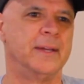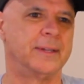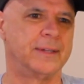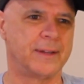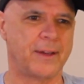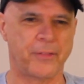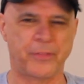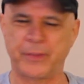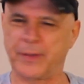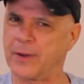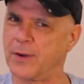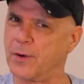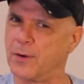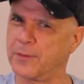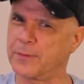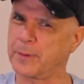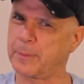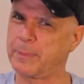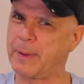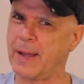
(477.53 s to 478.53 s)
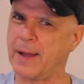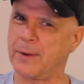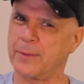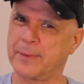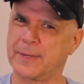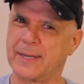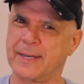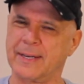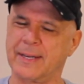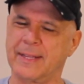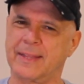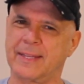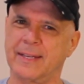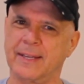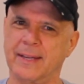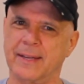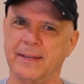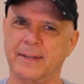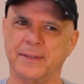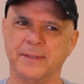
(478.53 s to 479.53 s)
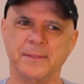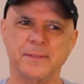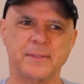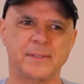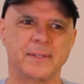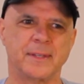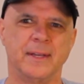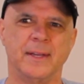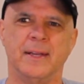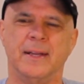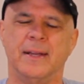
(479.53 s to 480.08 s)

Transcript: Nothing overpowered anything else.